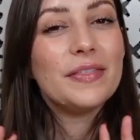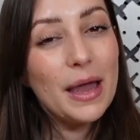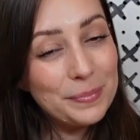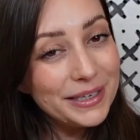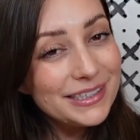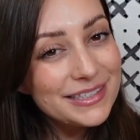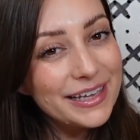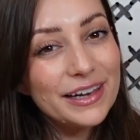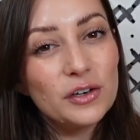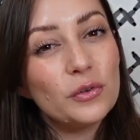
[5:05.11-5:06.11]
That being
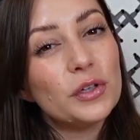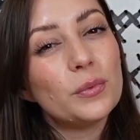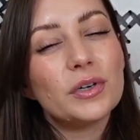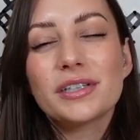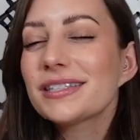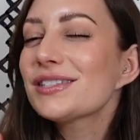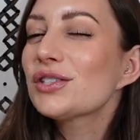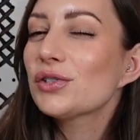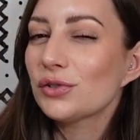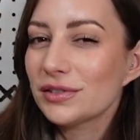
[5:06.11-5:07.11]
said, it only works in
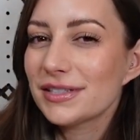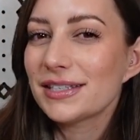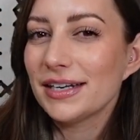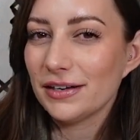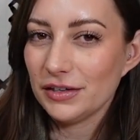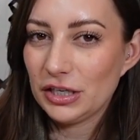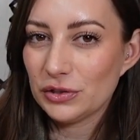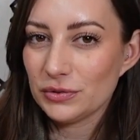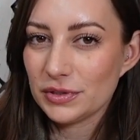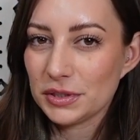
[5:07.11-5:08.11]
certain
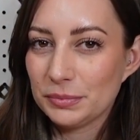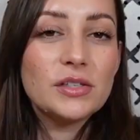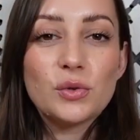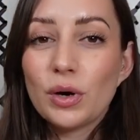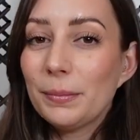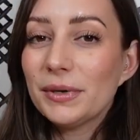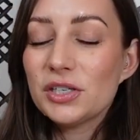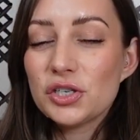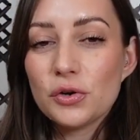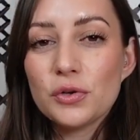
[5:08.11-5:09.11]
scenarios. So what I'm going to
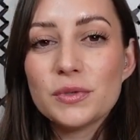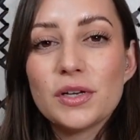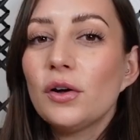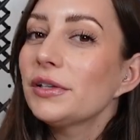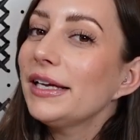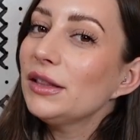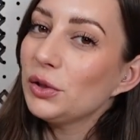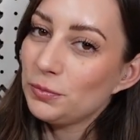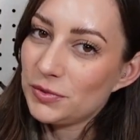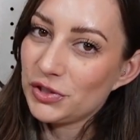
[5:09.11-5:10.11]
show you is called a
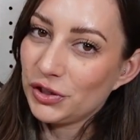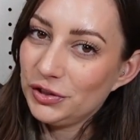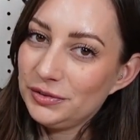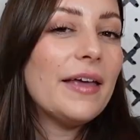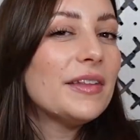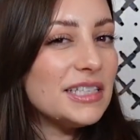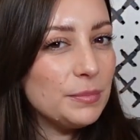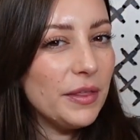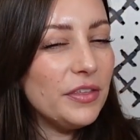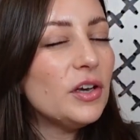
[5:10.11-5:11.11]
loop start. And this
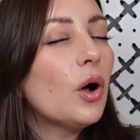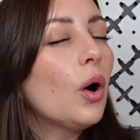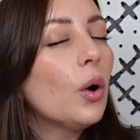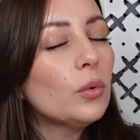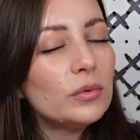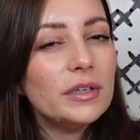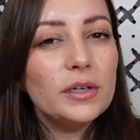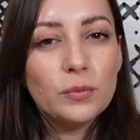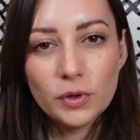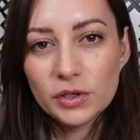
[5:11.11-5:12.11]
method only
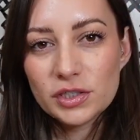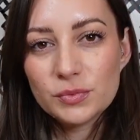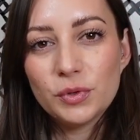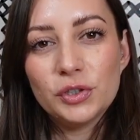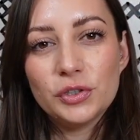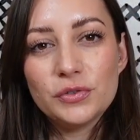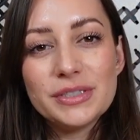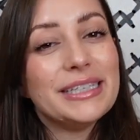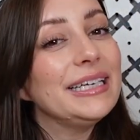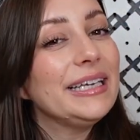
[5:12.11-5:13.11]
works when you're
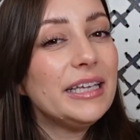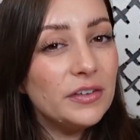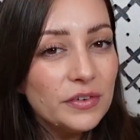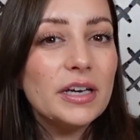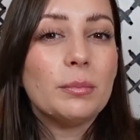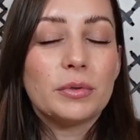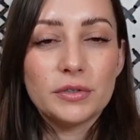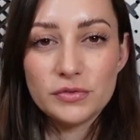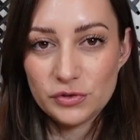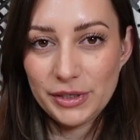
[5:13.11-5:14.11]
using an even number
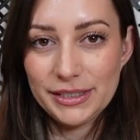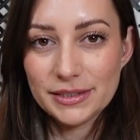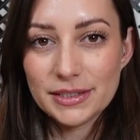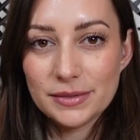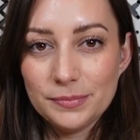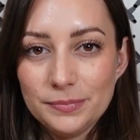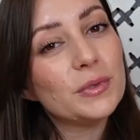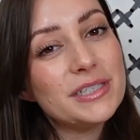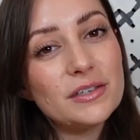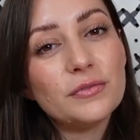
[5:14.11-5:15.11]
of strands. The
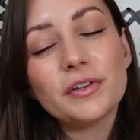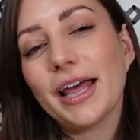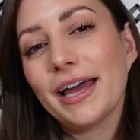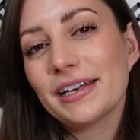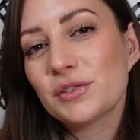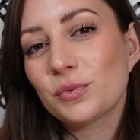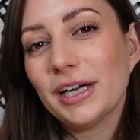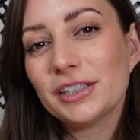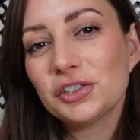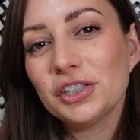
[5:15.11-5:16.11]
reason for that is we're
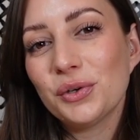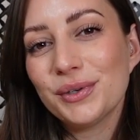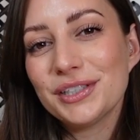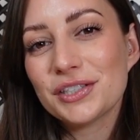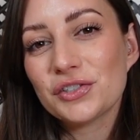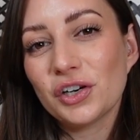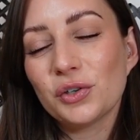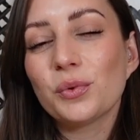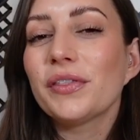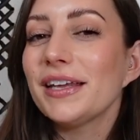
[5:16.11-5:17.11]
actually going to start
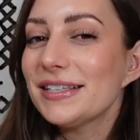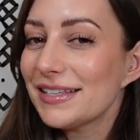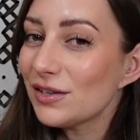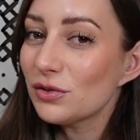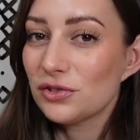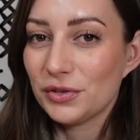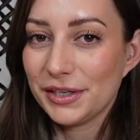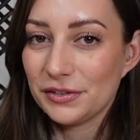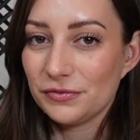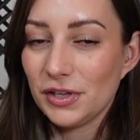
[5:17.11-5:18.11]
with a single
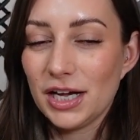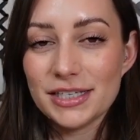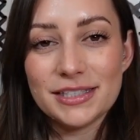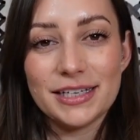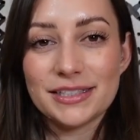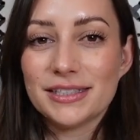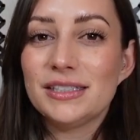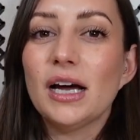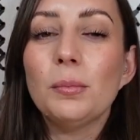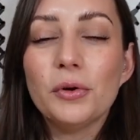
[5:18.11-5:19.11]
strand of floss that's
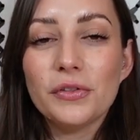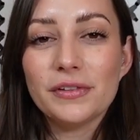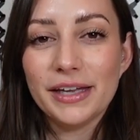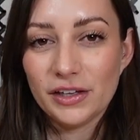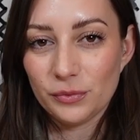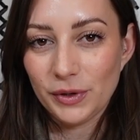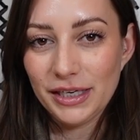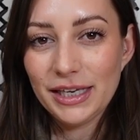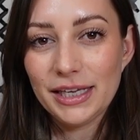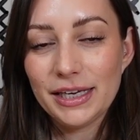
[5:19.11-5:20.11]
double the length we
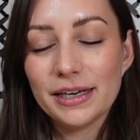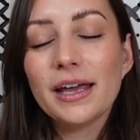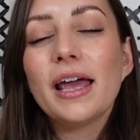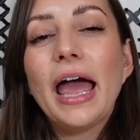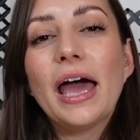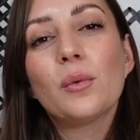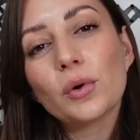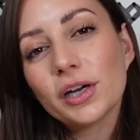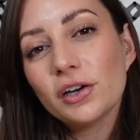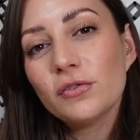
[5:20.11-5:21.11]
need. And
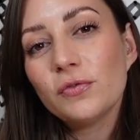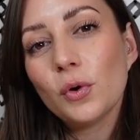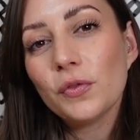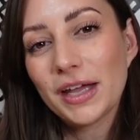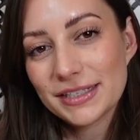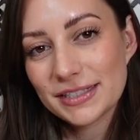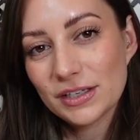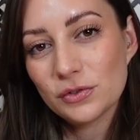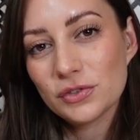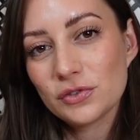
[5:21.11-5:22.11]
we're going to fold that
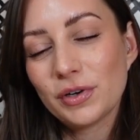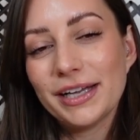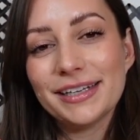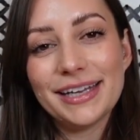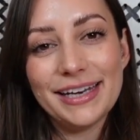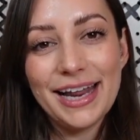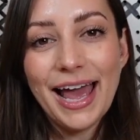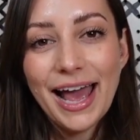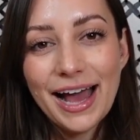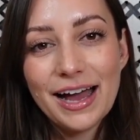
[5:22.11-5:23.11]
single strand in
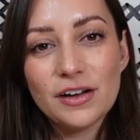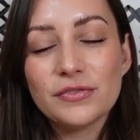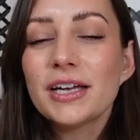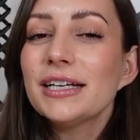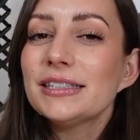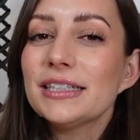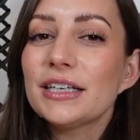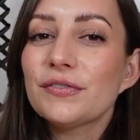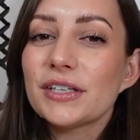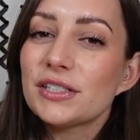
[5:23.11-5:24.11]
half to
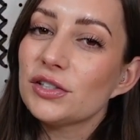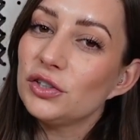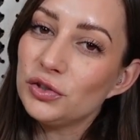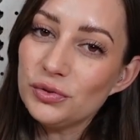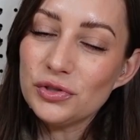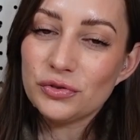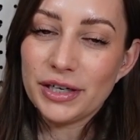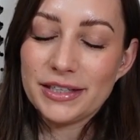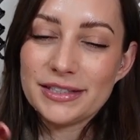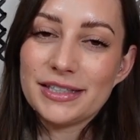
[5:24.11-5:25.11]
give us the 2
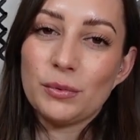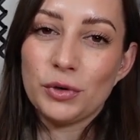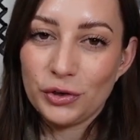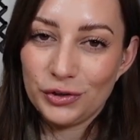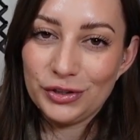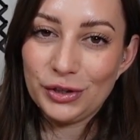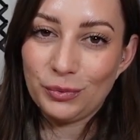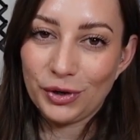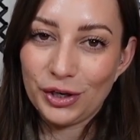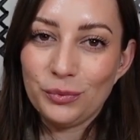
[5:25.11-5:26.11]
strands that we're currently
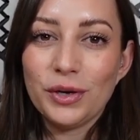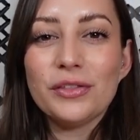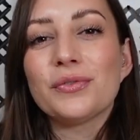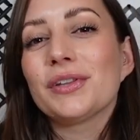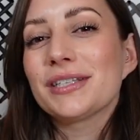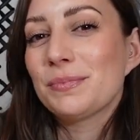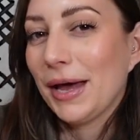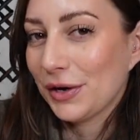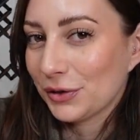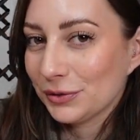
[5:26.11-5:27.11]
working with for this
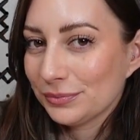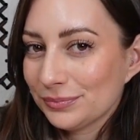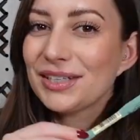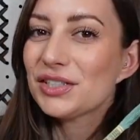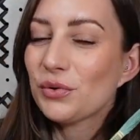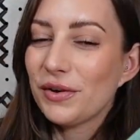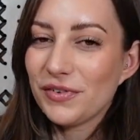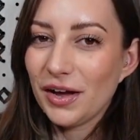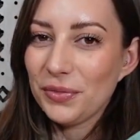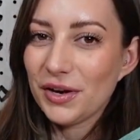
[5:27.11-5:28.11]
pattern. So I've
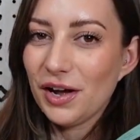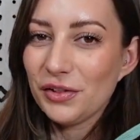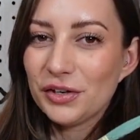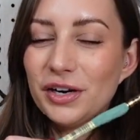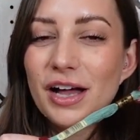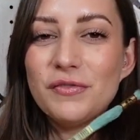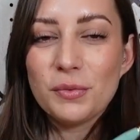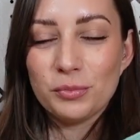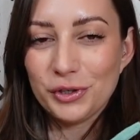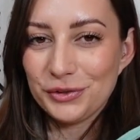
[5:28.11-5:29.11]
got the color of
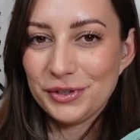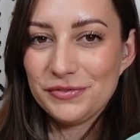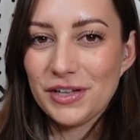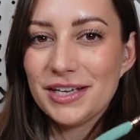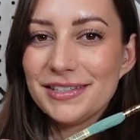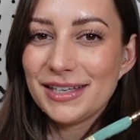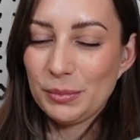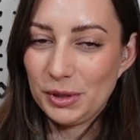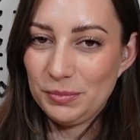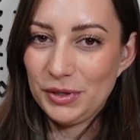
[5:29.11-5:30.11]
embroidery floss that I'm
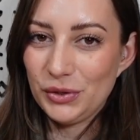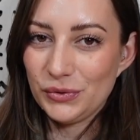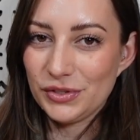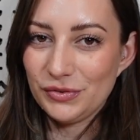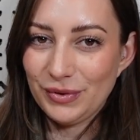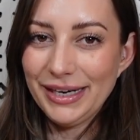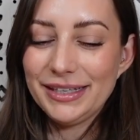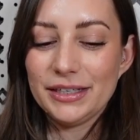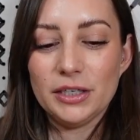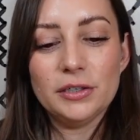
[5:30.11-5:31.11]
going to be using right
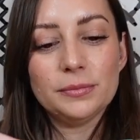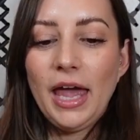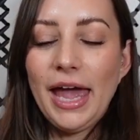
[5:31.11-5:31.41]
here.